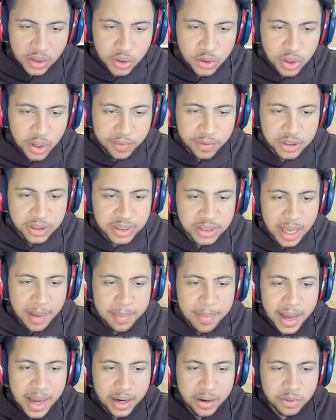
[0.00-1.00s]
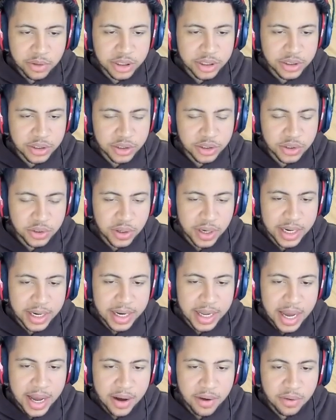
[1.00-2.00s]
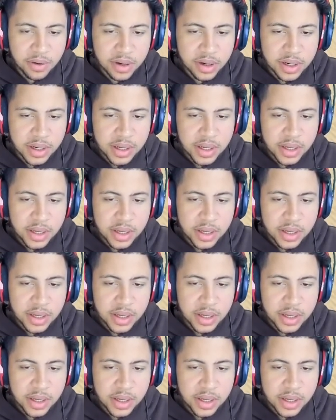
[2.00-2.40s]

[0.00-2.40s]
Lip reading: You have your step back, which is just straight down.